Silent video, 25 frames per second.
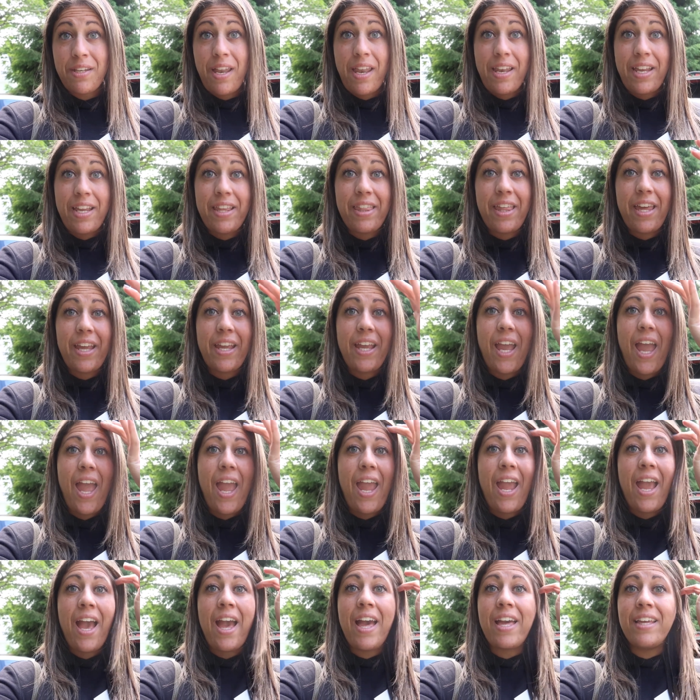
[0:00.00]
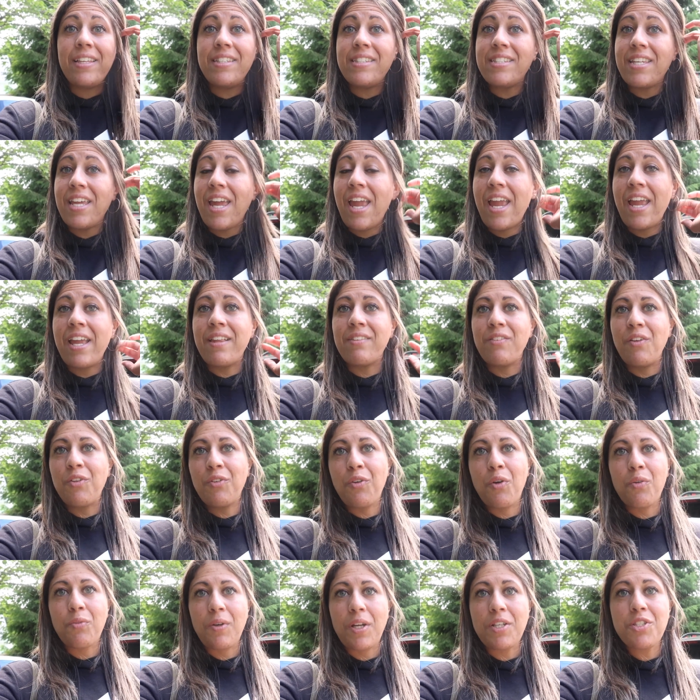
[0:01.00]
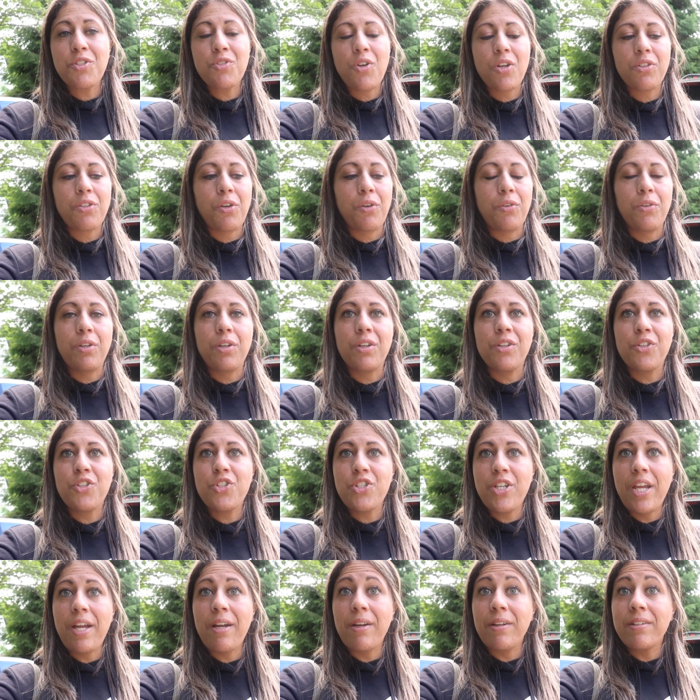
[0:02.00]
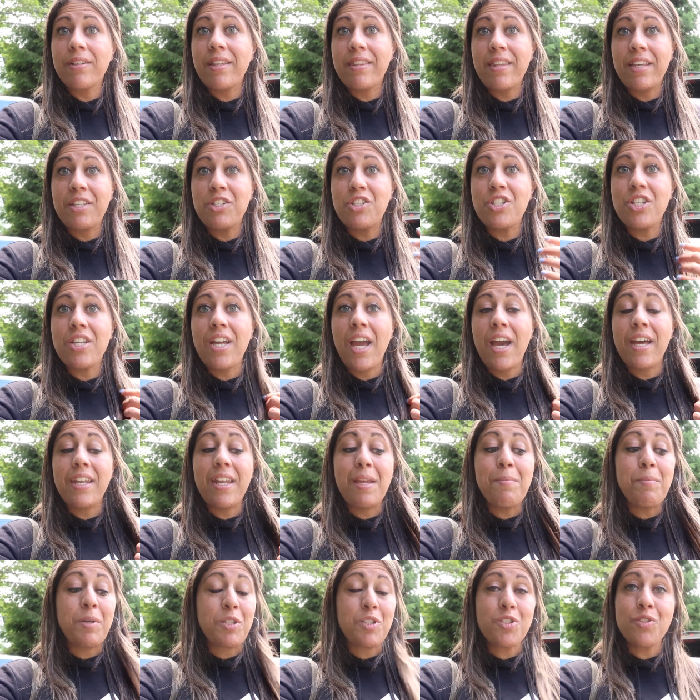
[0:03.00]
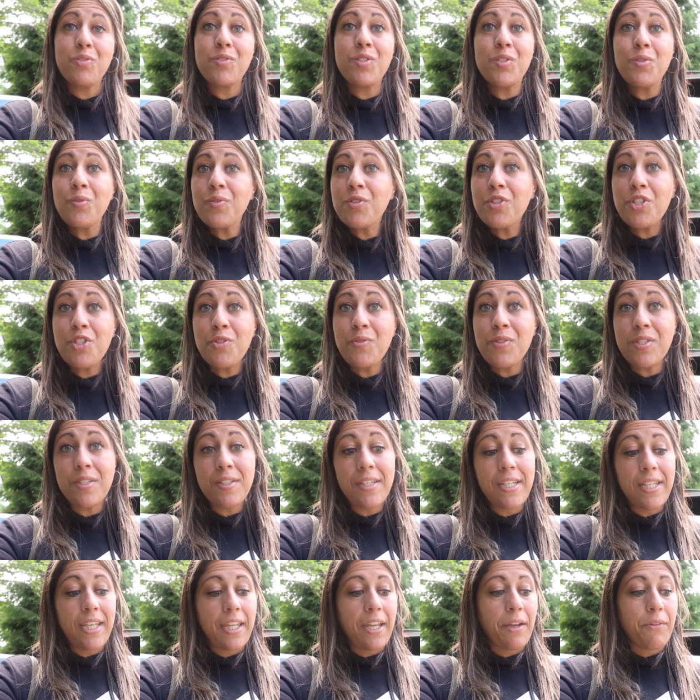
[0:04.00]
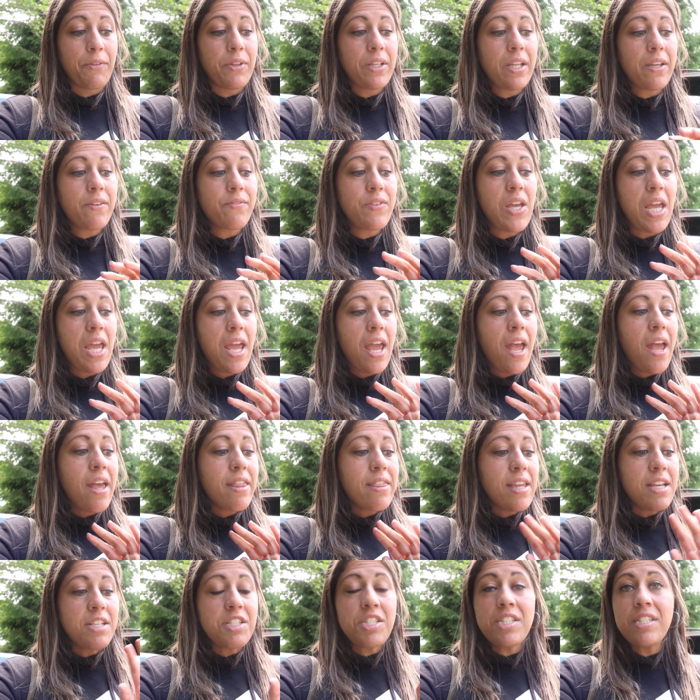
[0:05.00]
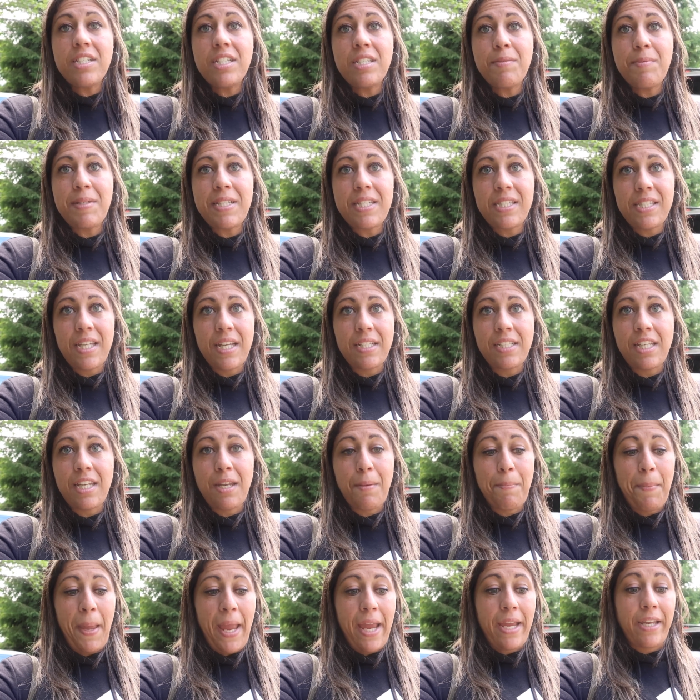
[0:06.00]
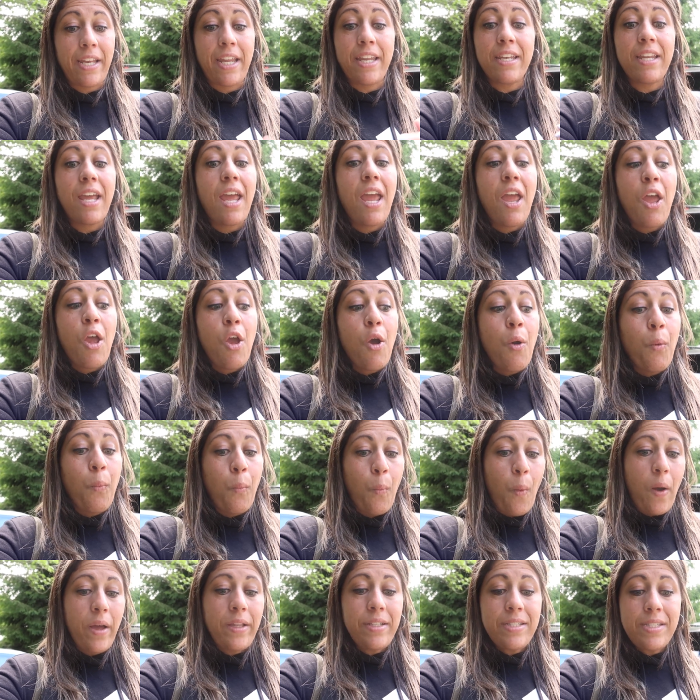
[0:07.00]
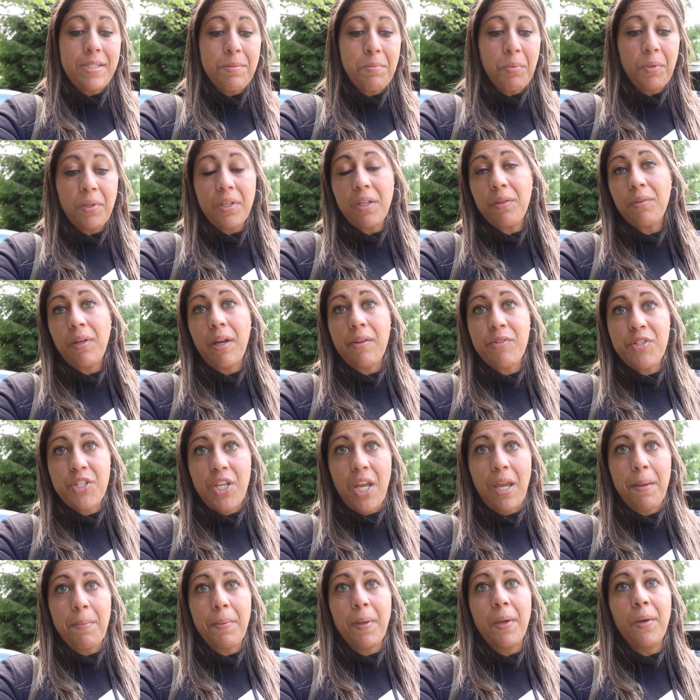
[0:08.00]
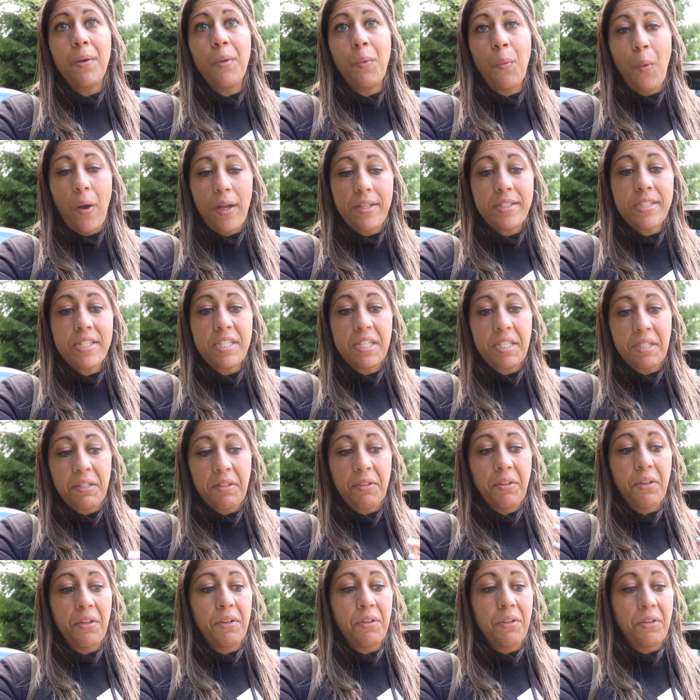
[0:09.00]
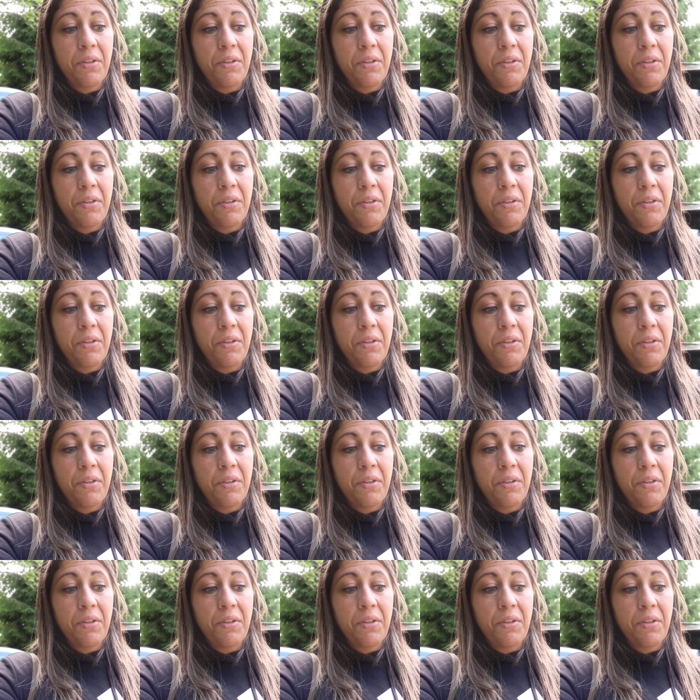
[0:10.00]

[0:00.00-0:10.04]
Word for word: on anything, and a local restaurant owner shared that she had a bunch of stools she was looking to get rid of. They just need to be sanded and painted. One's in pretty rough shape, one's in